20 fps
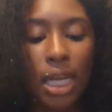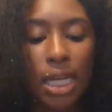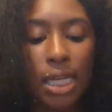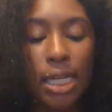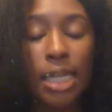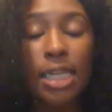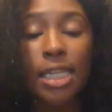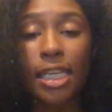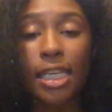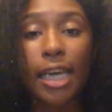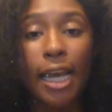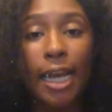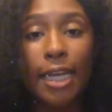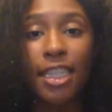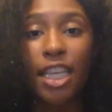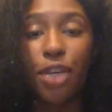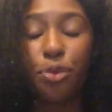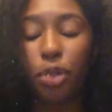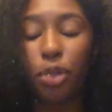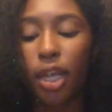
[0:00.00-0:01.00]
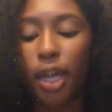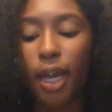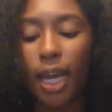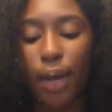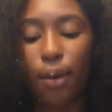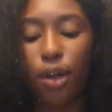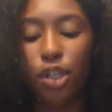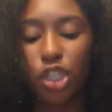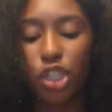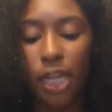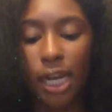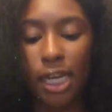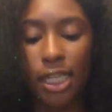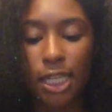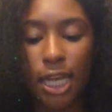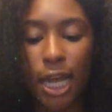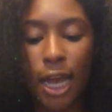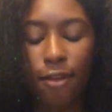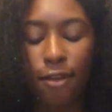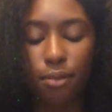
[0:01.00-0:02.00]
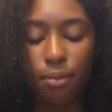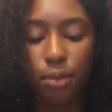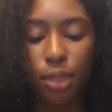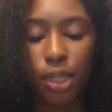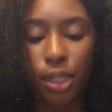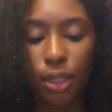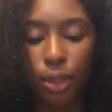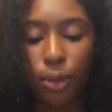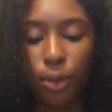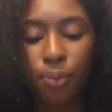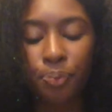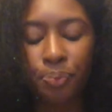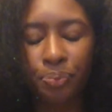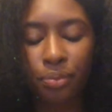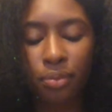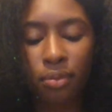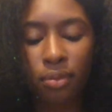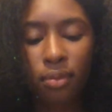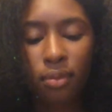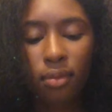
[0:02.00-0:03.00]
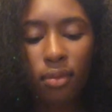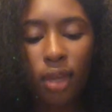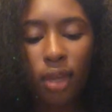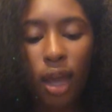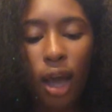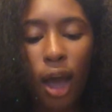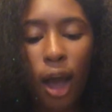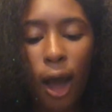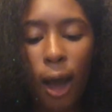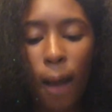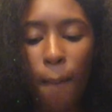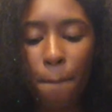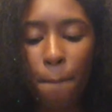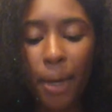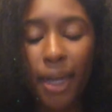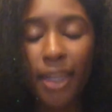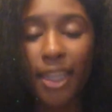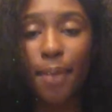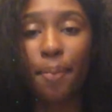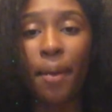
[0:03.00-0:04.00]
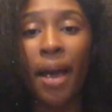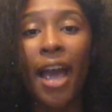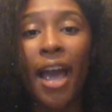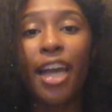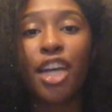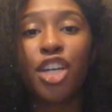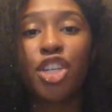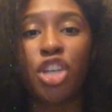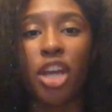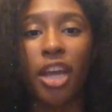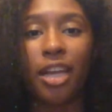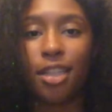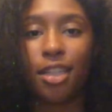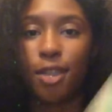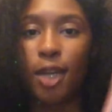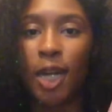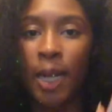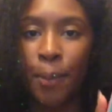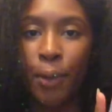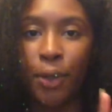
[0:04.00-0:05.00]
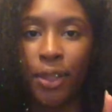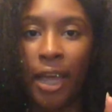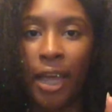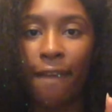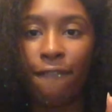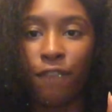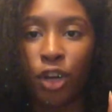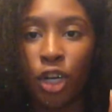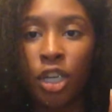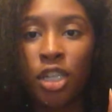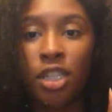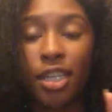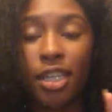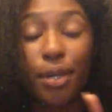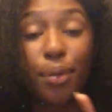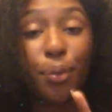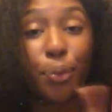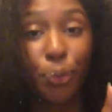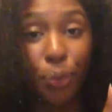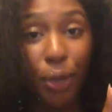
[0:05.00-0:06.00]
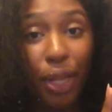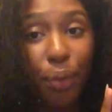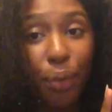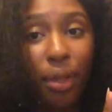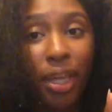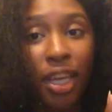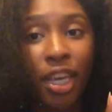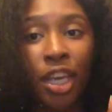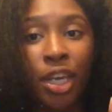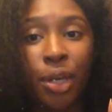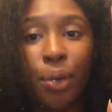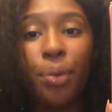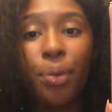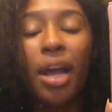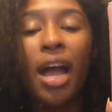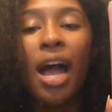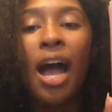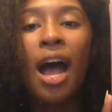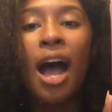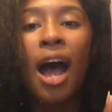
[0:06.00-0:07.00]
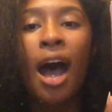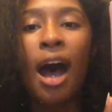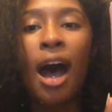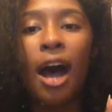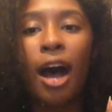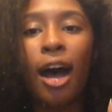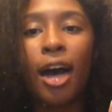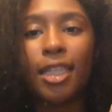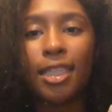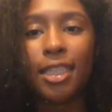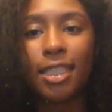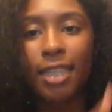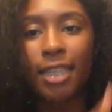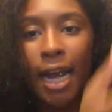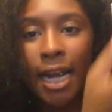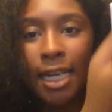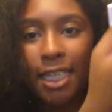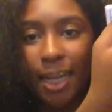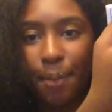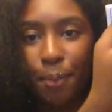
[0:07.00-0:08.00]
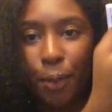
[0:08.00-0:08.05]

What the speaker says: because in case they're really good, I want you guys to have them too. But the packaging, let's talk about that first. Really, really cute. The side is like